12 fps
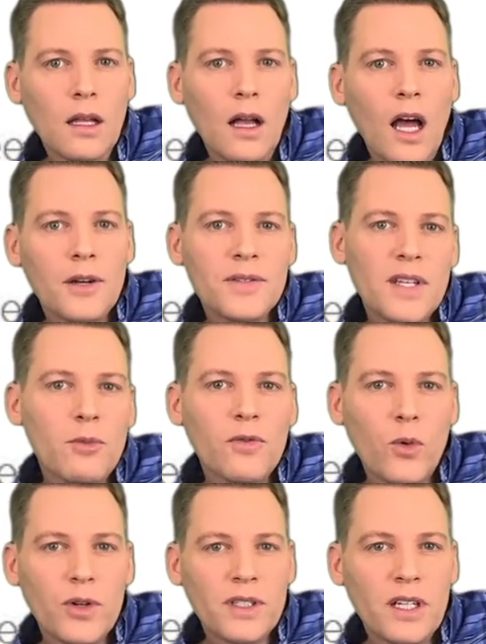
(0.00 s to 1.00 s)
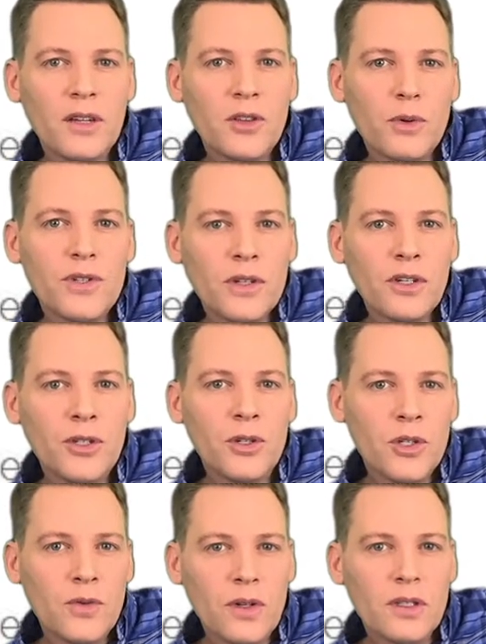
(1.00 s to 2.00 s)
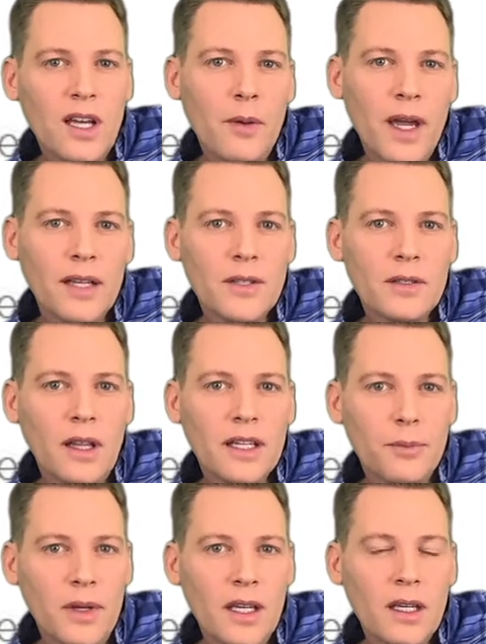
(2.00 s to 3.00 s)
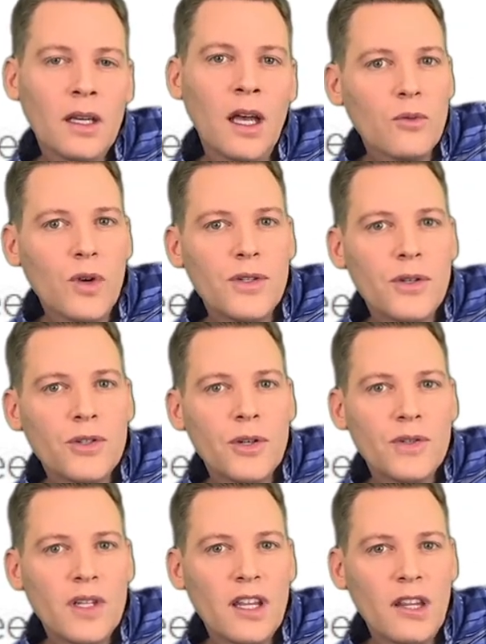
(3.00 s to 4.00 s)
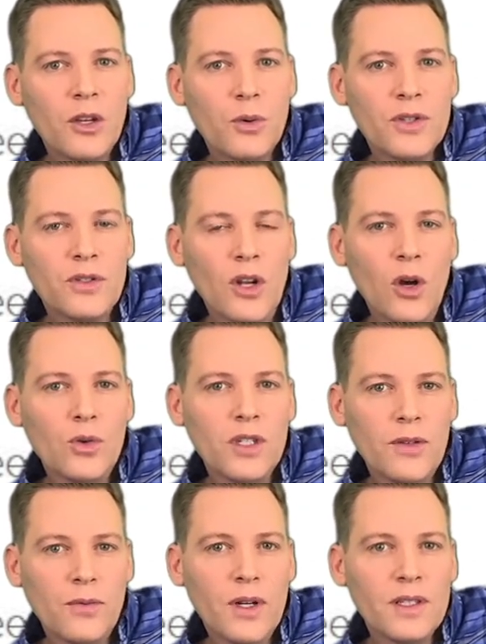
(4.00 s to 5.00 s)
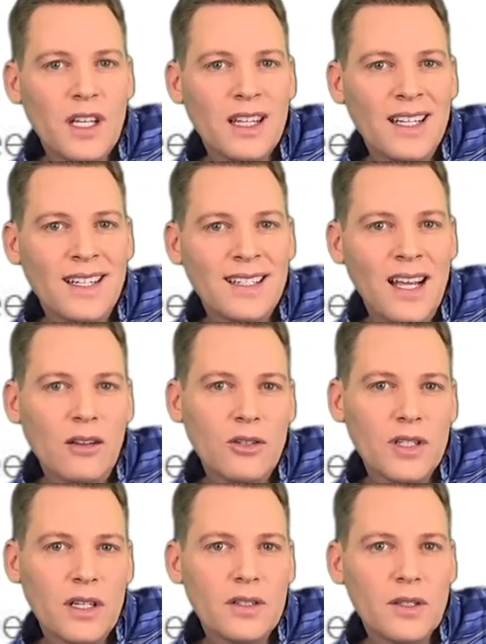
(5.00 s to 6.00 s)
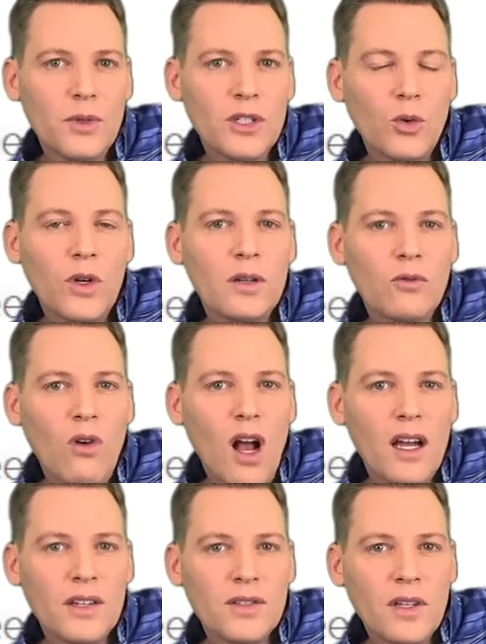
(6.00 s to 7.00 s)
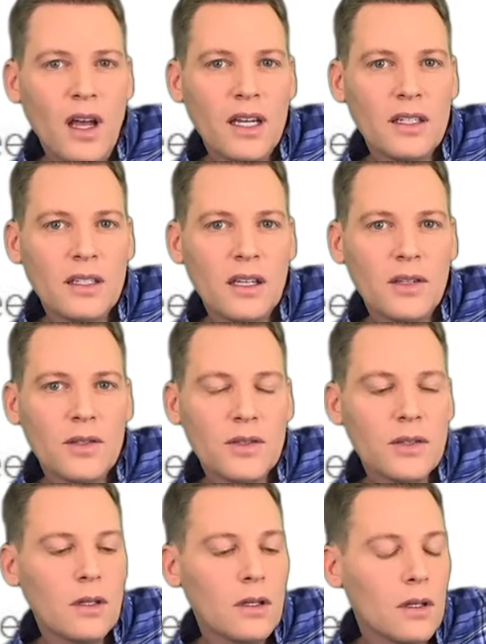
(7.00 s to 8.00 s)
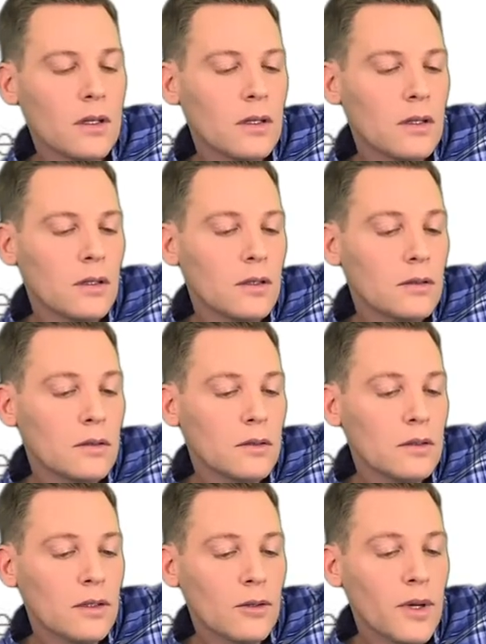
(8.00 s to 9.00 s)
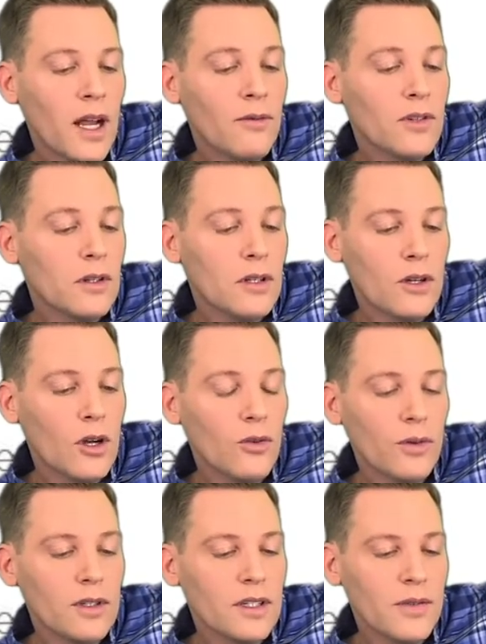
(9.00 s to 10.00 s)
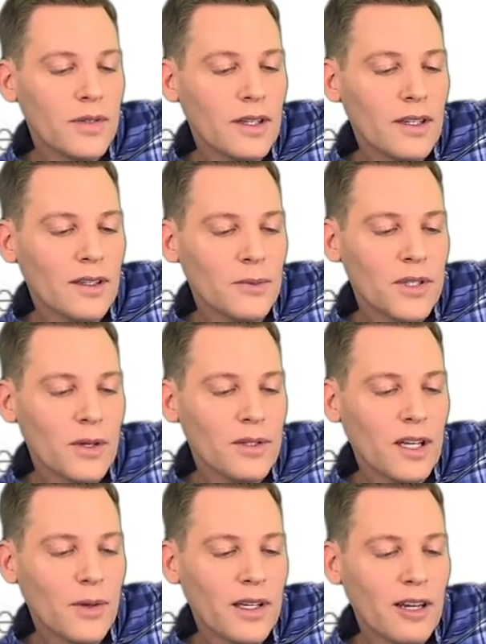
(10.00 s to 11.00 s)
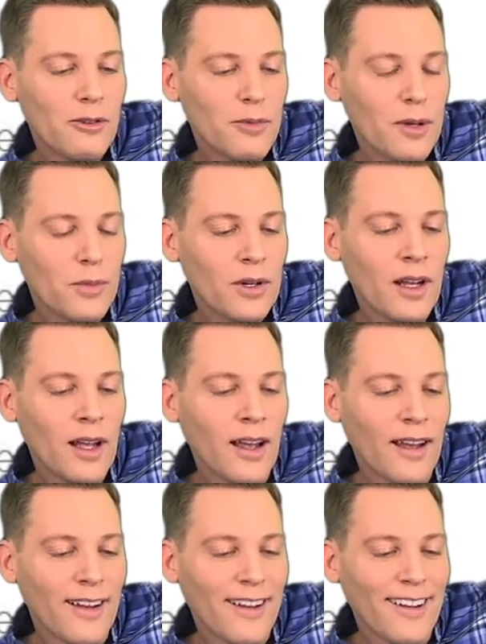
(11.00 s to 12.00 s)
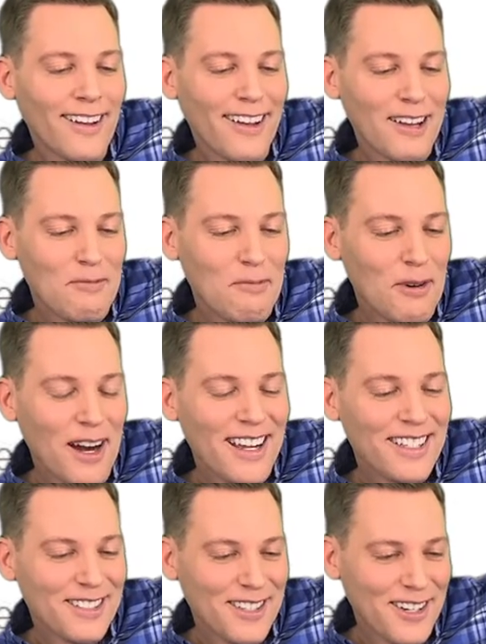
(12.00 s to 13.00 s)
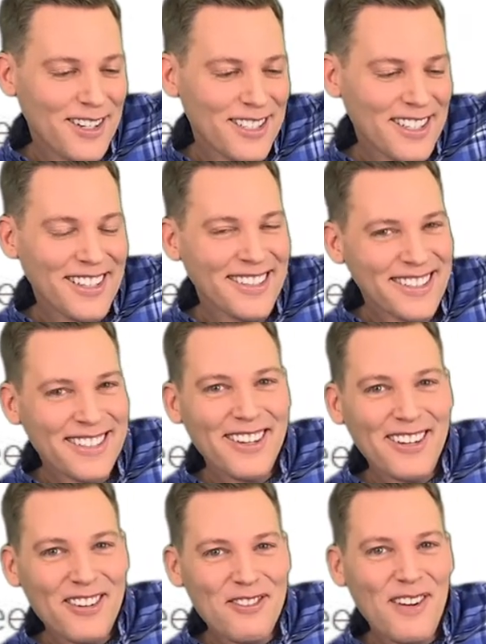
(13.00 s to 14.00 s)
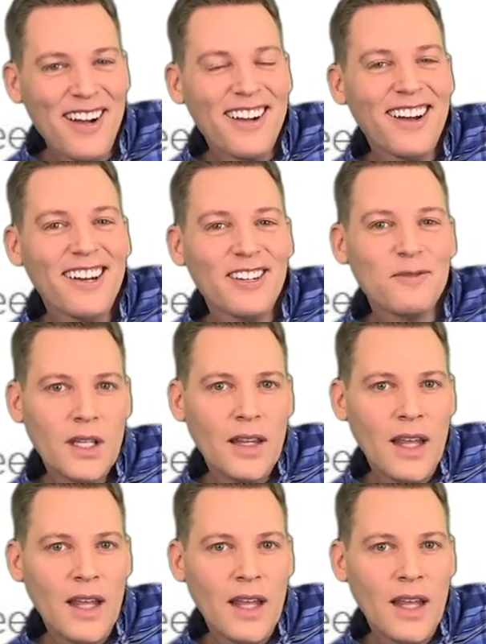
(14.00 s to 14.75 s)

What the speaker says: On December 14th, there was good news for dumbasses like me. Researchers said that there was no difference in the intelligence between rocket scientists. I'm gonna have to look over to see. I'm so dumb, I can't remember. And brain surgeons. Oh my God. And the